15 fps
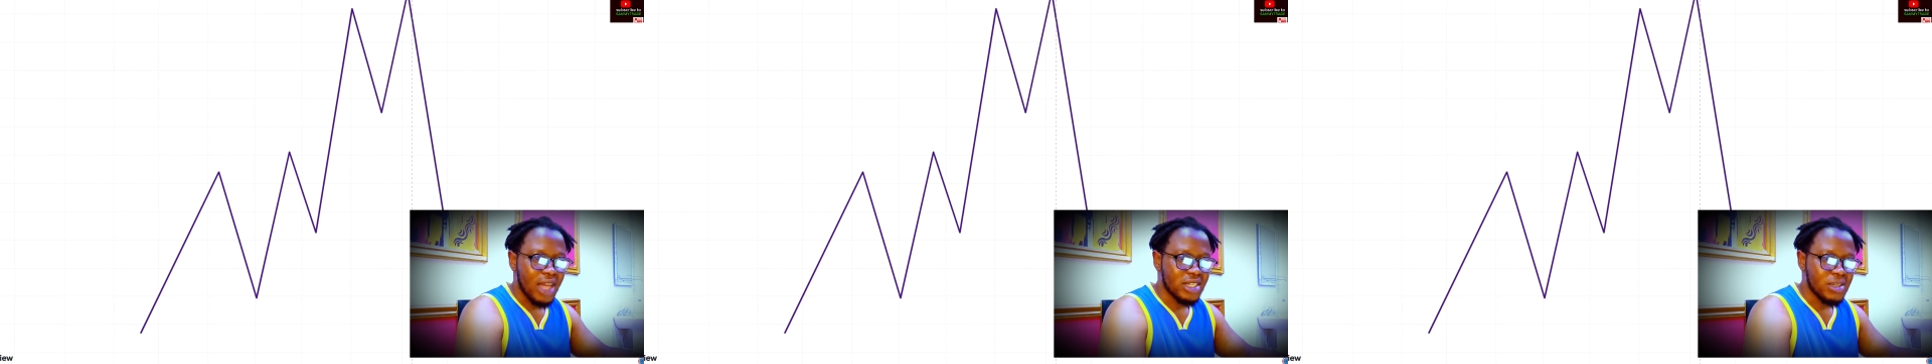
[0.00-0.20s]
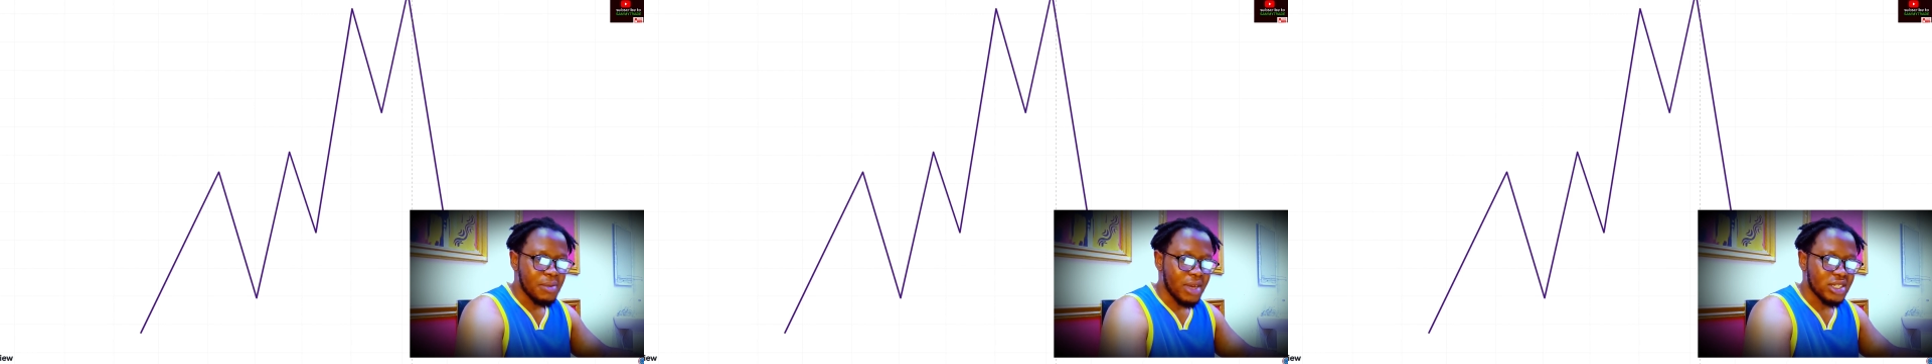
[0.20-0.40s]

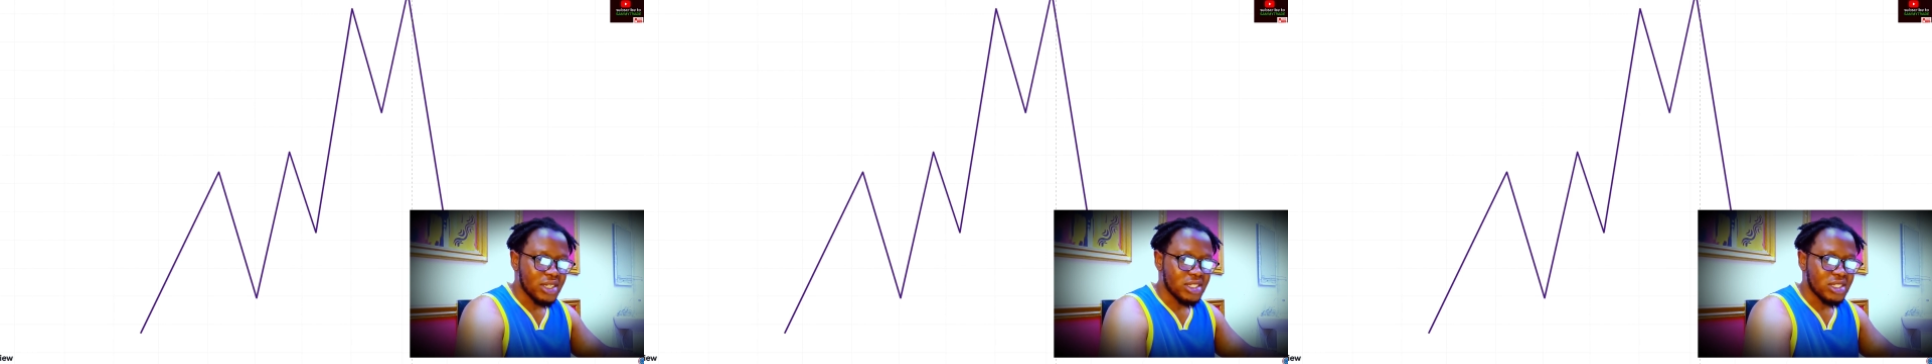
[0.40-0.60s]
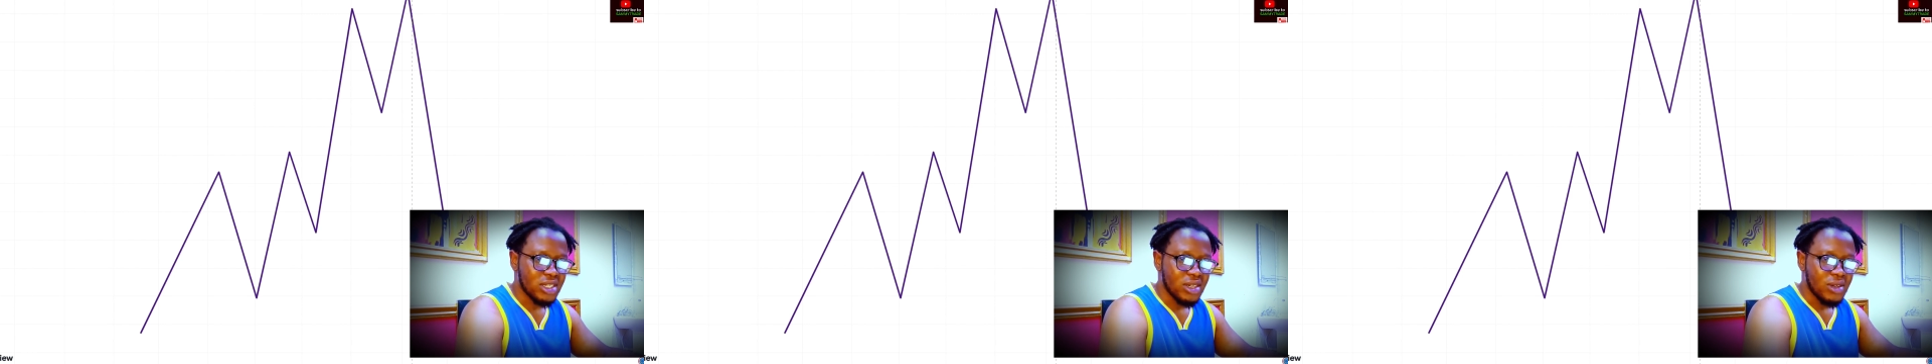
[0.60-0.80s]
and
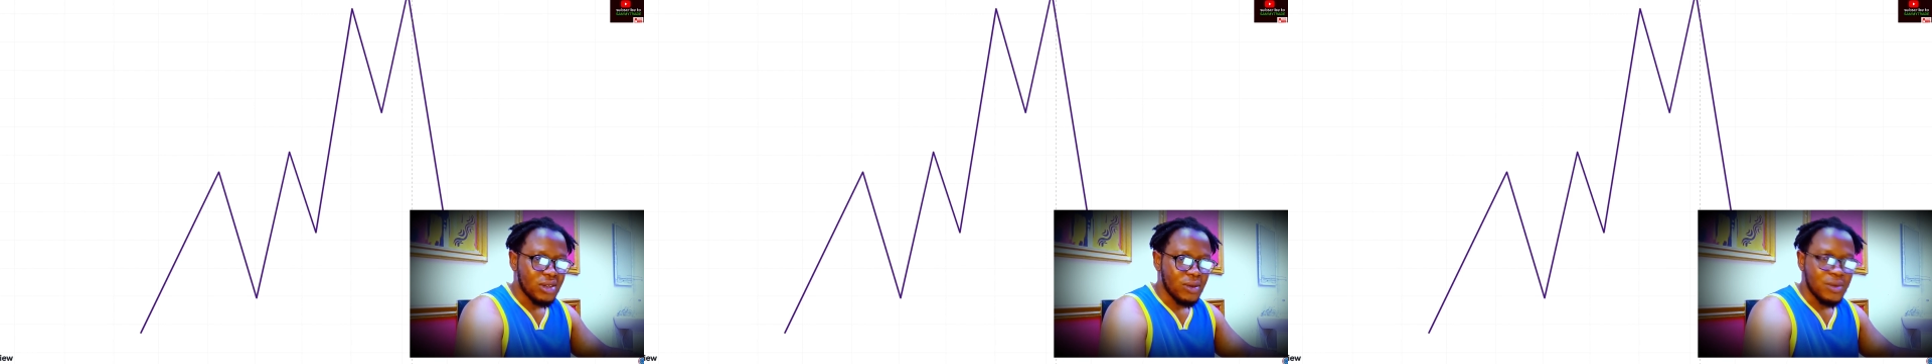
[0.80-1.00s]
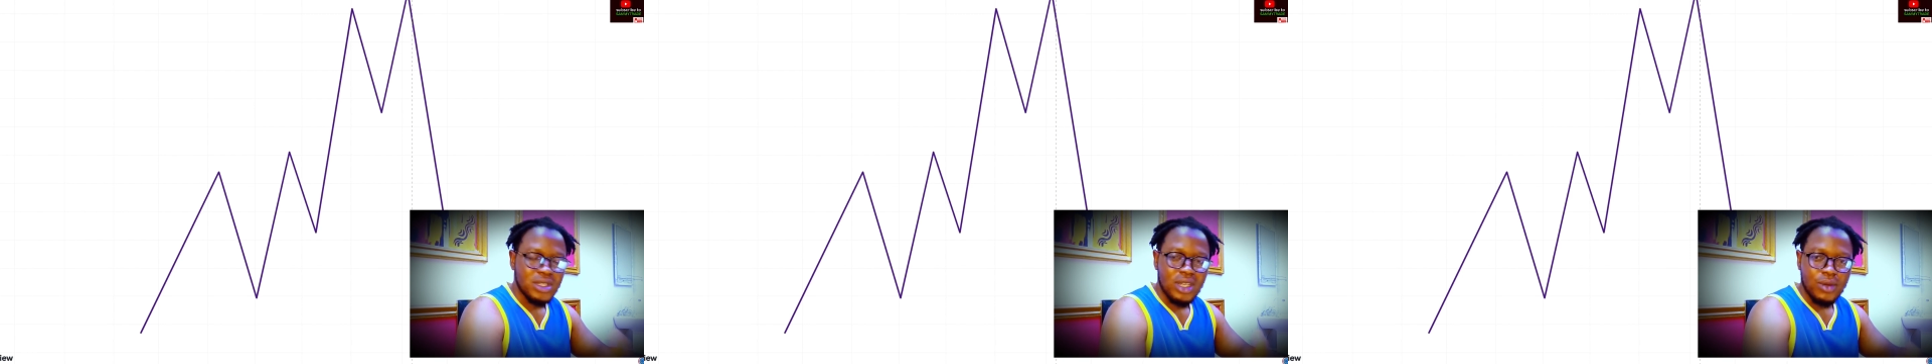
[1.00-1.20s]
demand
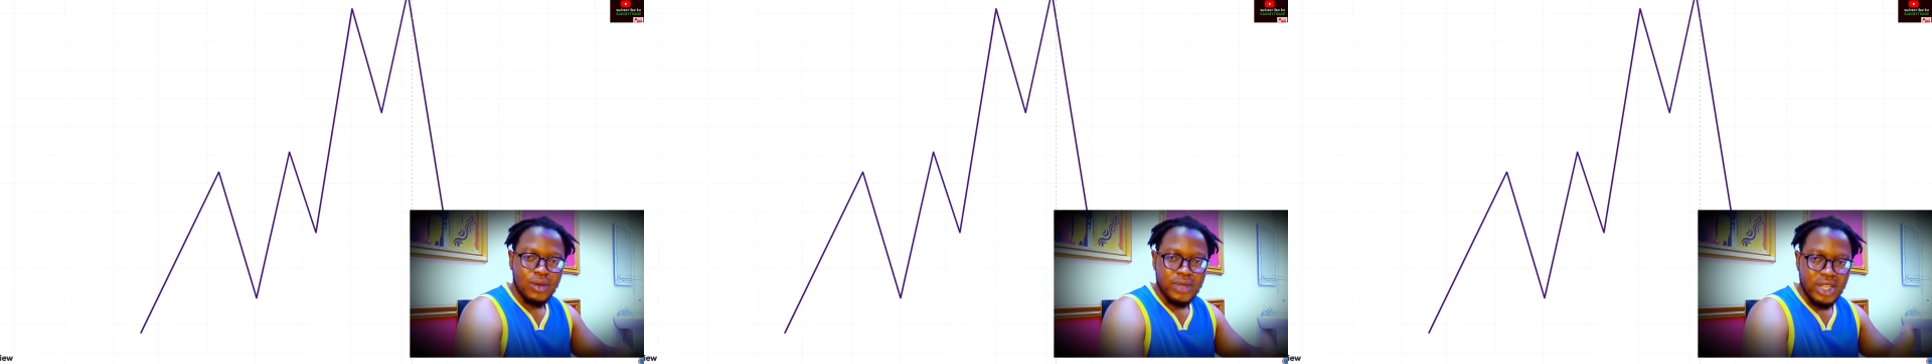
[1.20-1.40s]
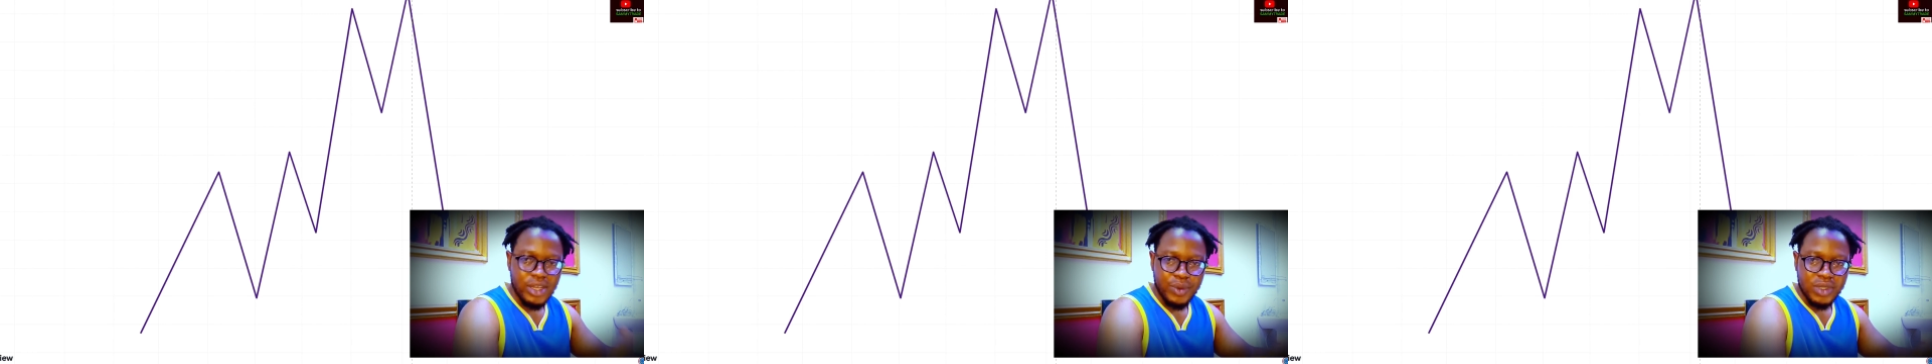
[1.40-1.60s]

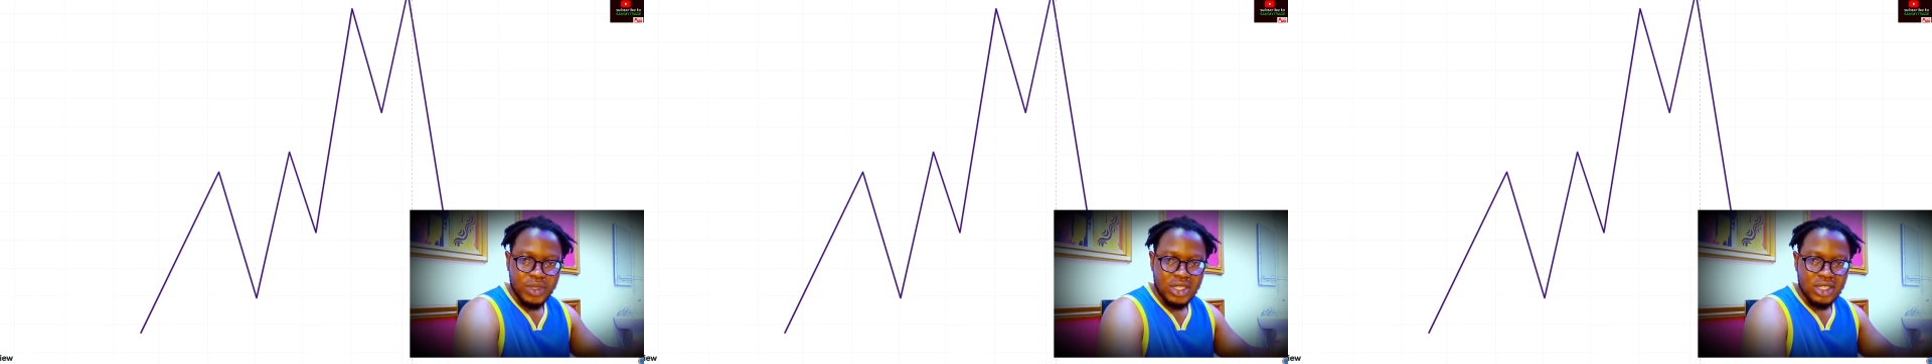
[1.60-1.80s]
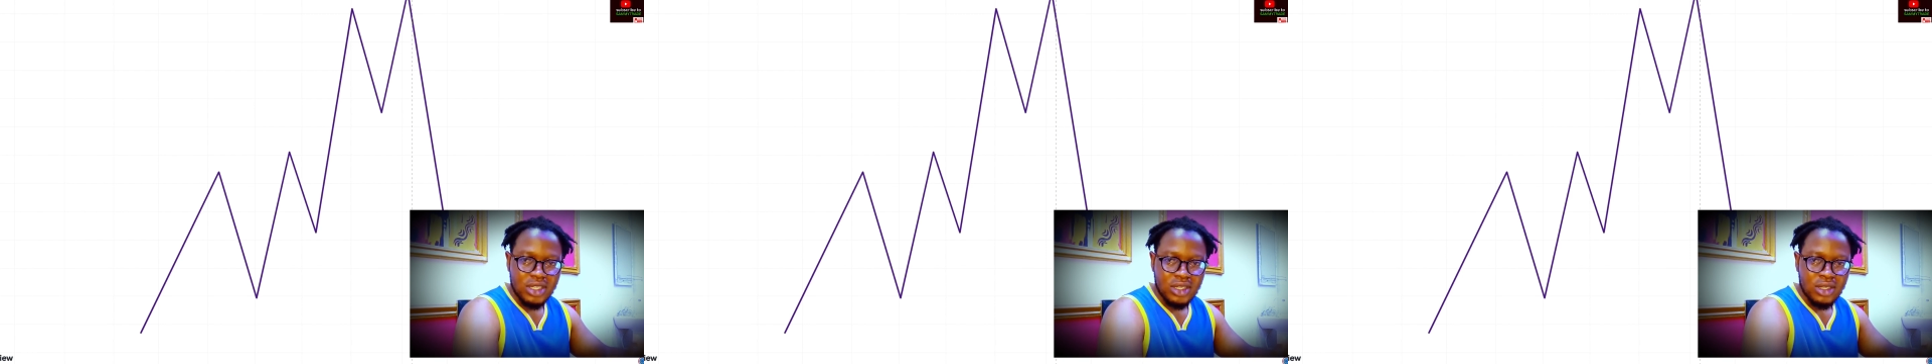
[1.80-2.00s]
without
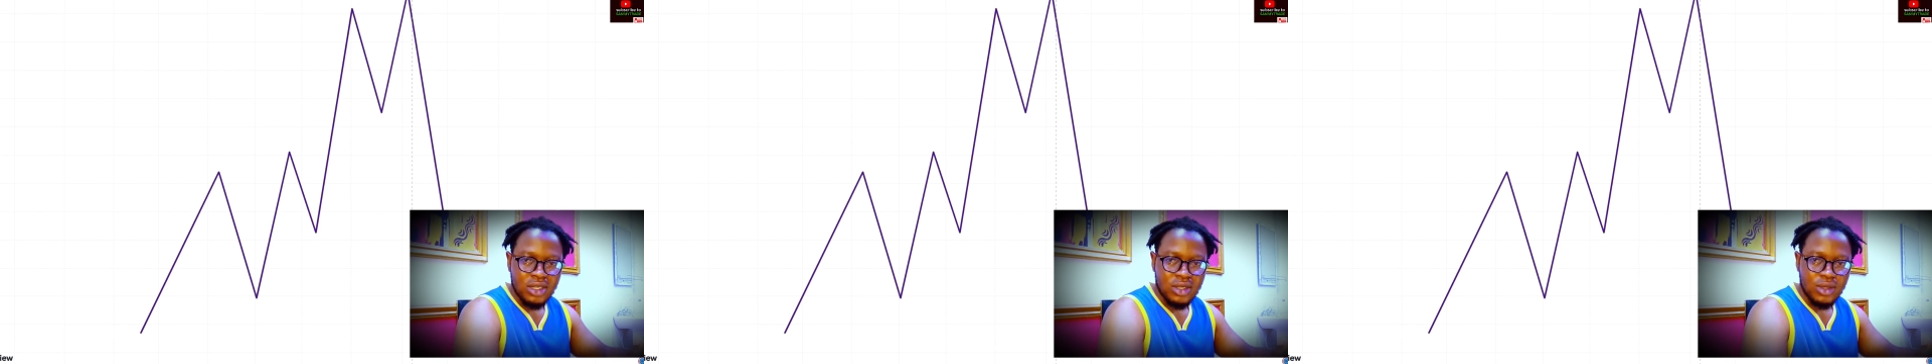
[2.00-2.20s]
liquidity.